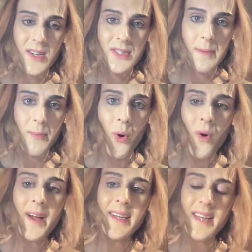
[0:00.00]
a
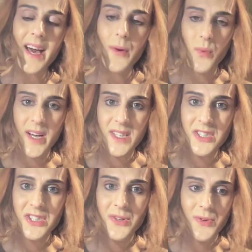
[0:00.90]
point at
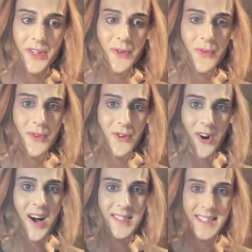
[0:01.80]
which you
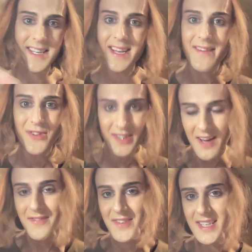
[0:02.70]
cross into never
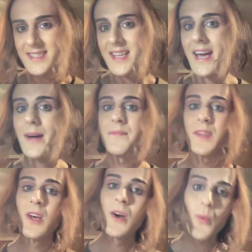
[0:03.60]
enoughness. Like,
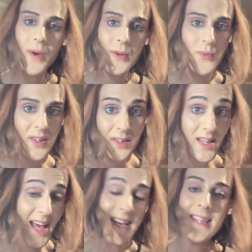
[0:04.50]
when will
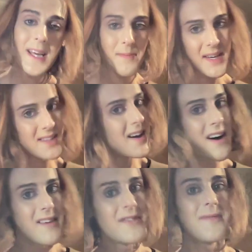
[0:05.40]
anything be
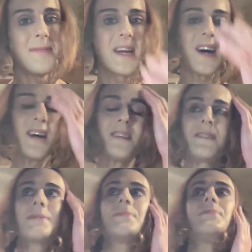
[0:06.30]
enough?
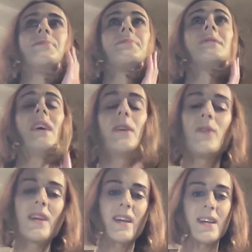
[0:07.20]
Because, like,
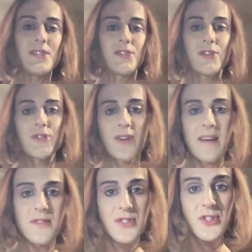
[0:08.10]
you could get surgery
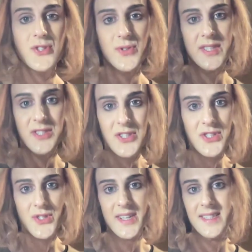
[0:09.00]
after surgery
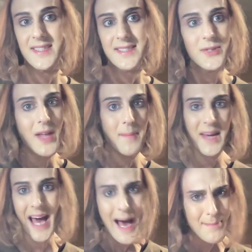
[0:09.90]
and still not
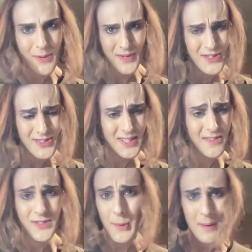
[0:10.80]
be happy with
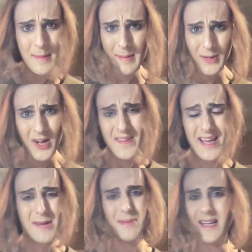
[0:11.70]
yourself. So many people are. They
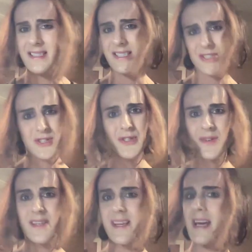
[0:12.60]
get plastic
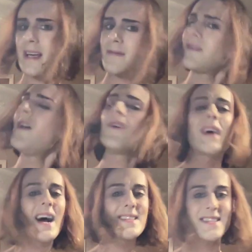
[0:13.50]
surgery, they get all
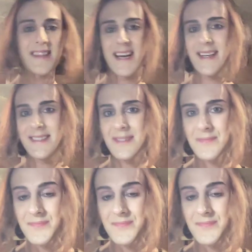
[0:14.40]
kinds of things,